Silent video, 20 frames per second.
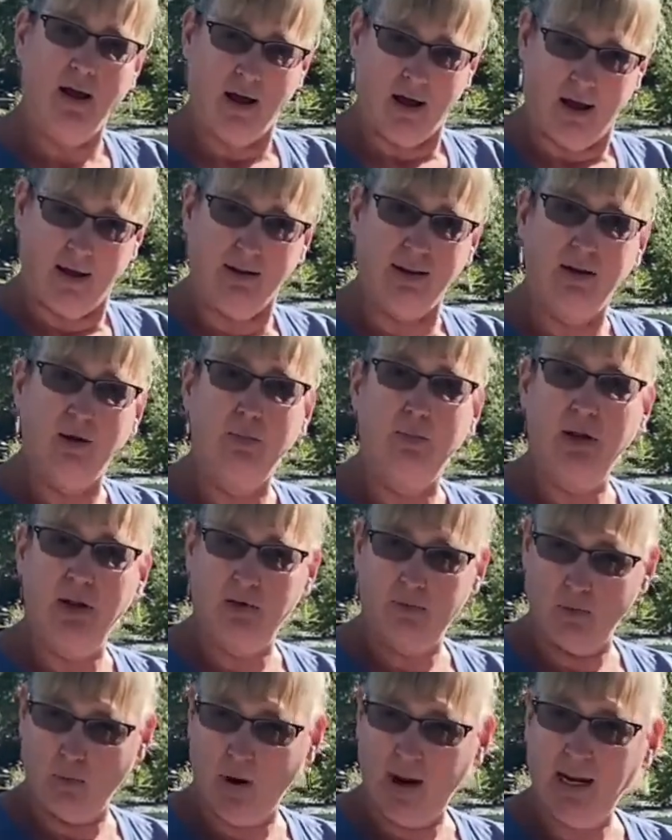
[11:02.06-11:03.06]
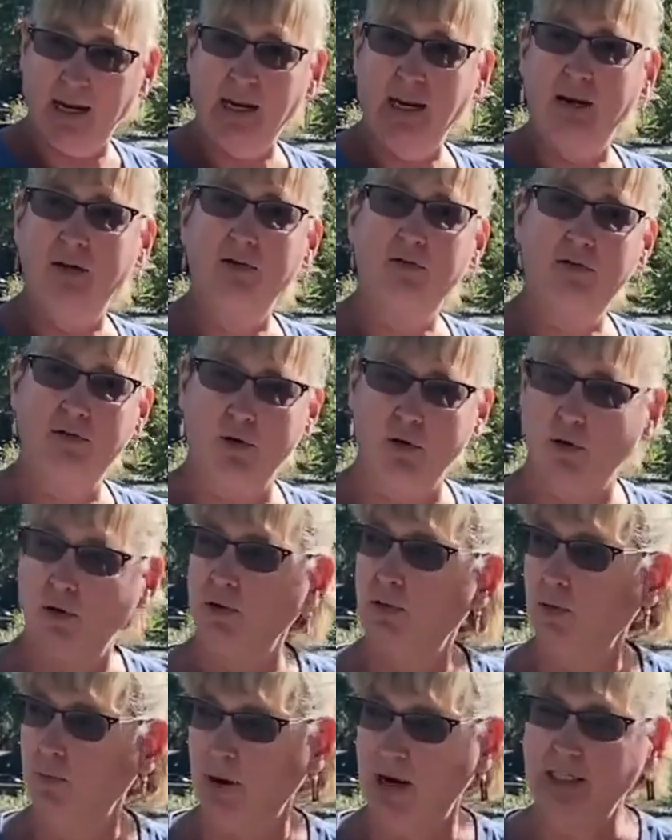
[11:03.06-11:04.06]
a little bit, waiting for
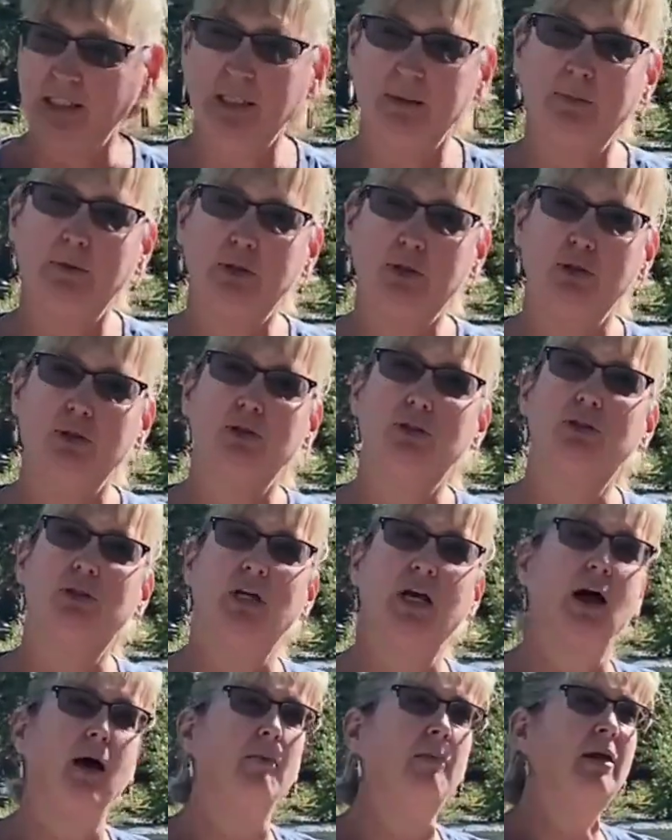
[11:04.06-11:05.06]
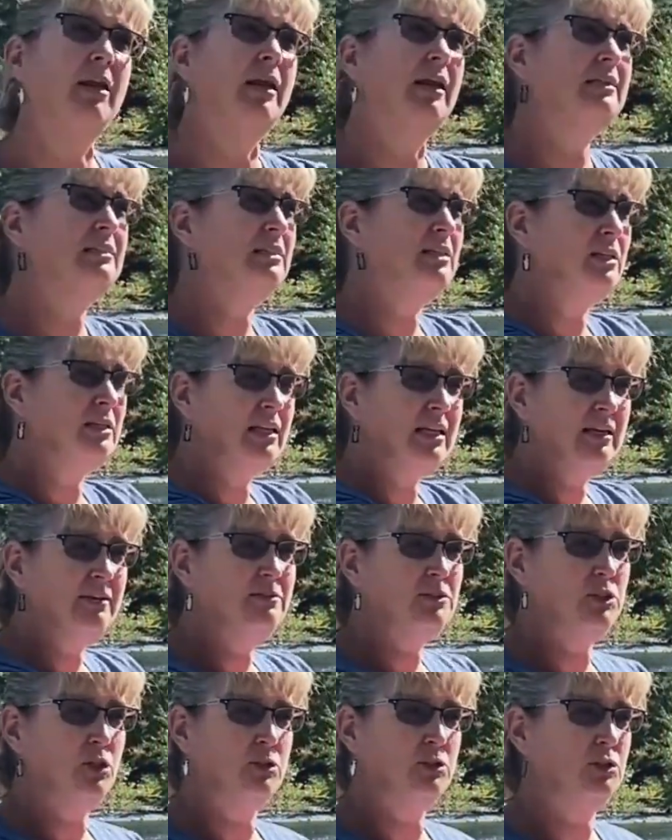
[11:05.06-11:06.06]
the right temperatures to come. And as the
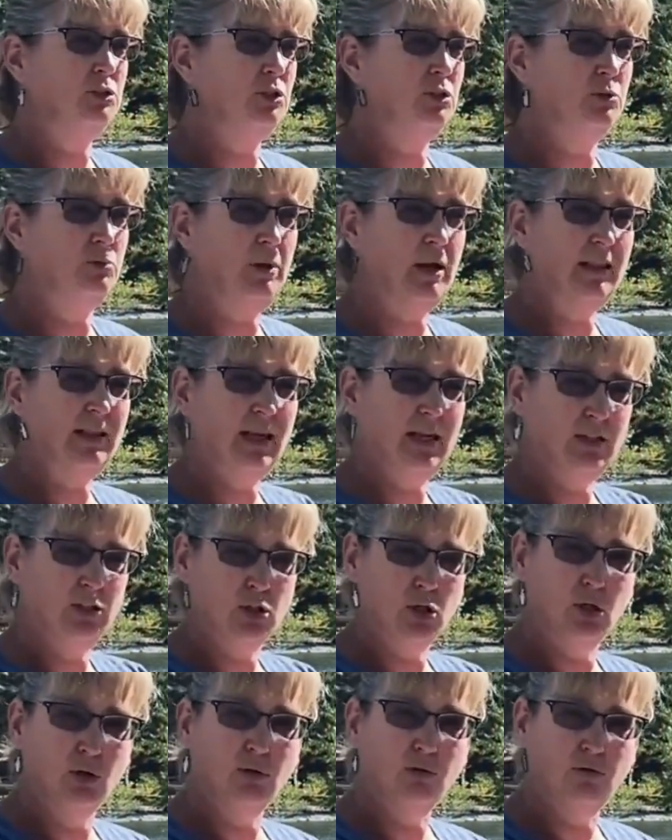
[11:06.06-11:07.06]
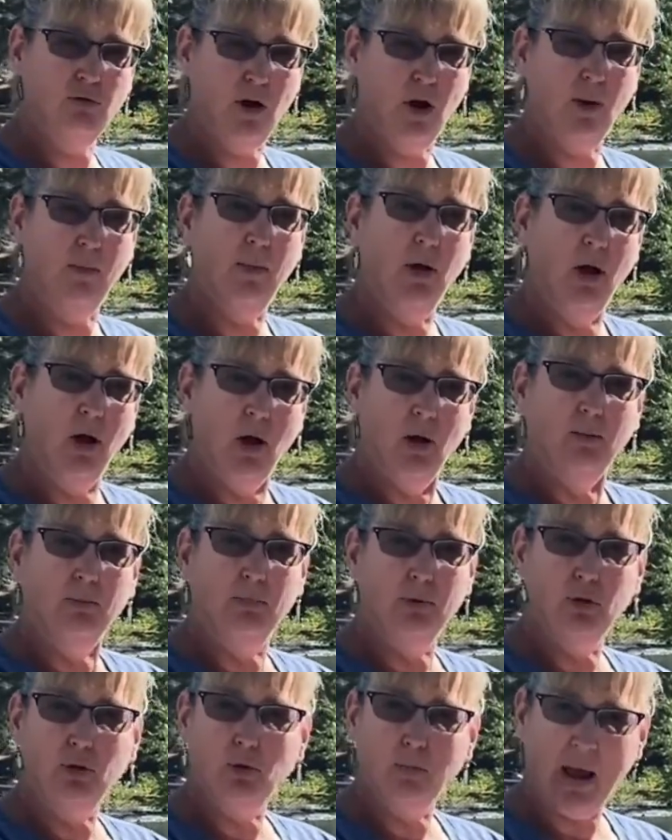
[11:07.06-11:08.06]
leaves start to turn red, they turn from
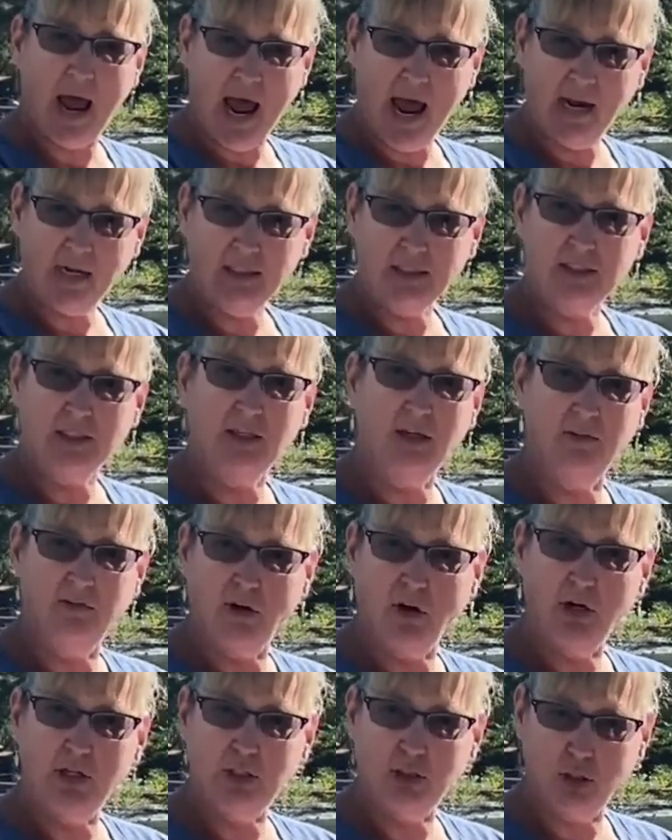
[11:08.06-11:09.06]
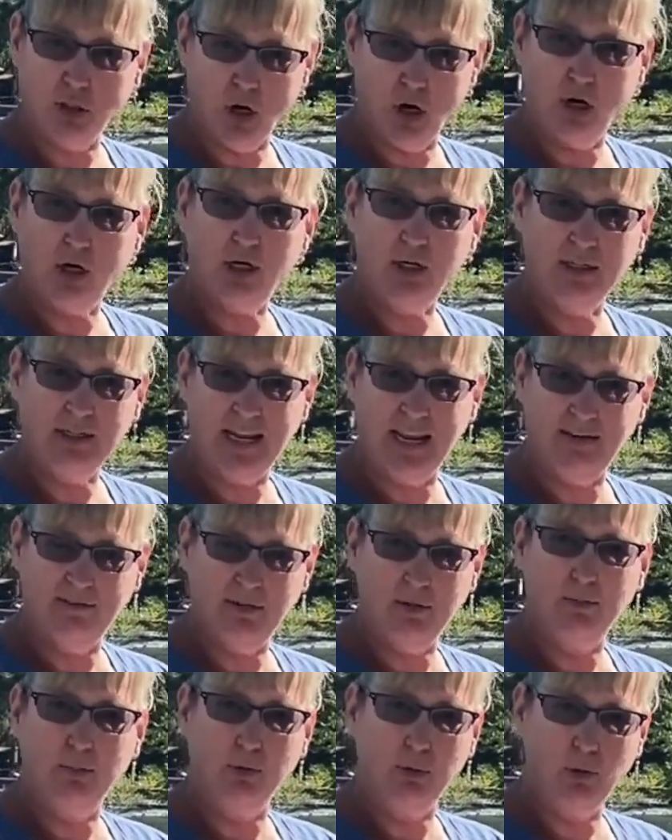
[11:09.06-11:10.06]
bluebacks, a very dark navy
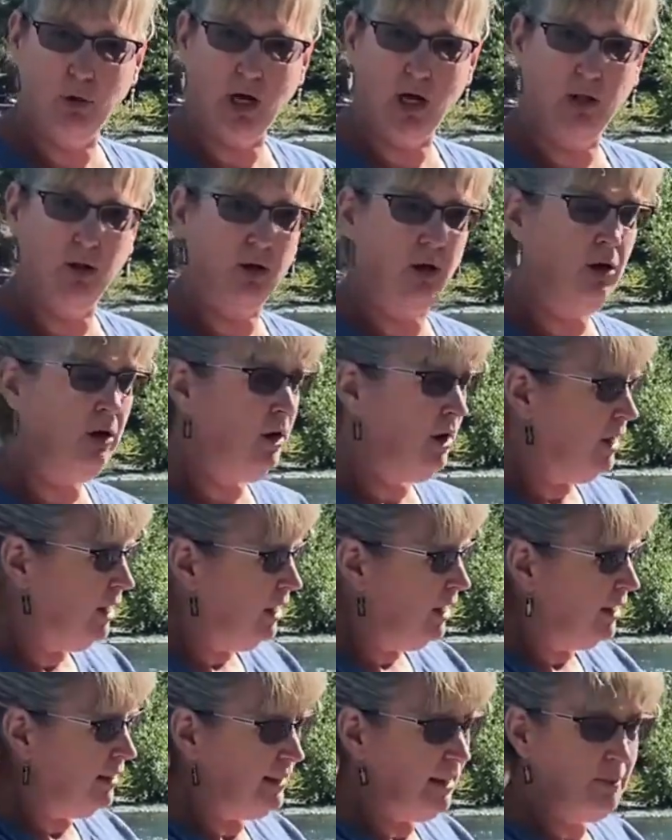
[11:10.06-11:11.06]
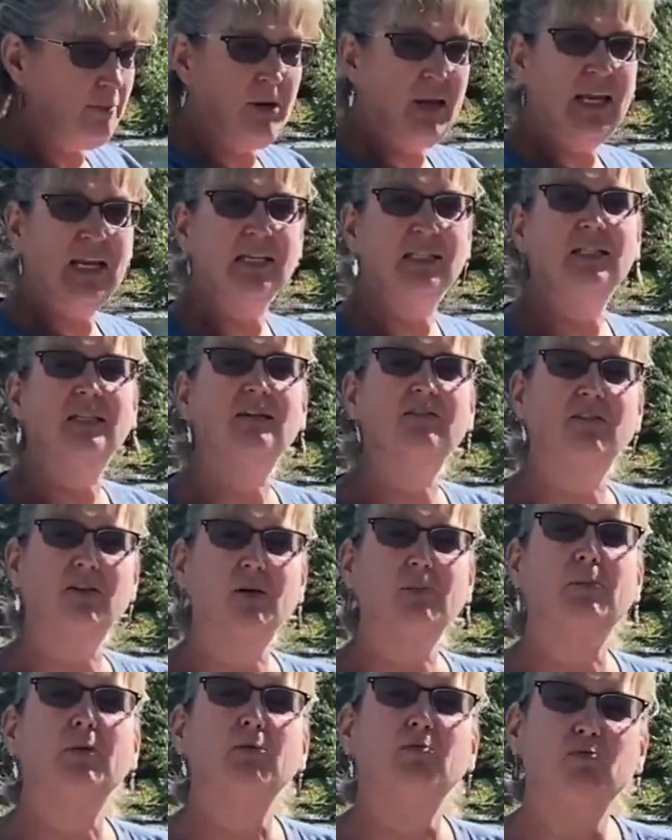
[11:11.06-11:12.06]
blue color, and they begin to
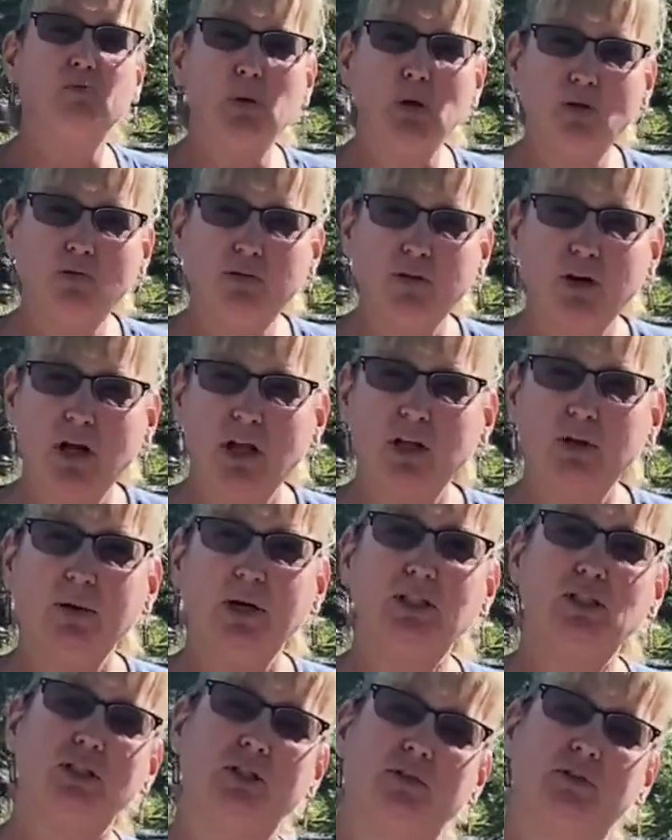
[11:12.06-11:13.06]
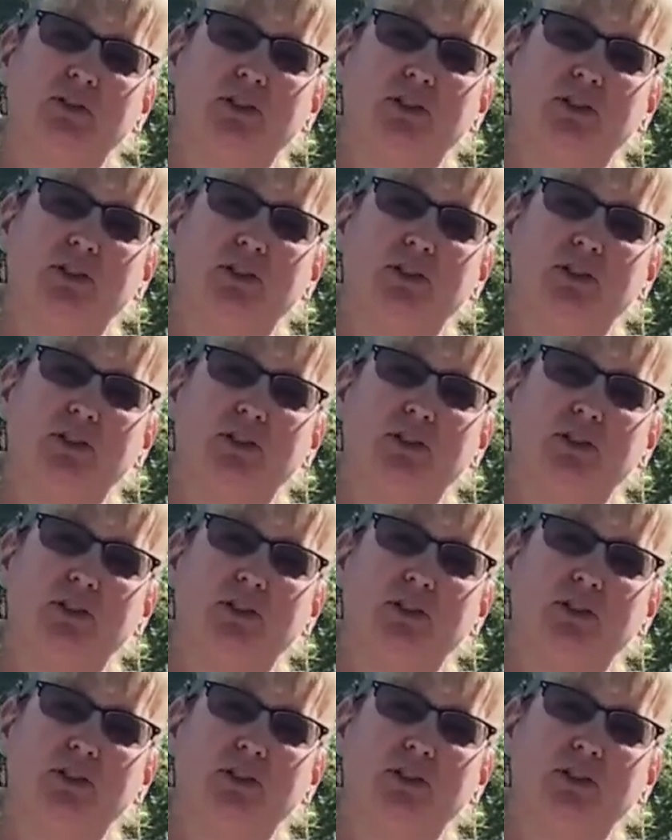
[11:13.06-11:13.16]
develop a beautiful coloration of the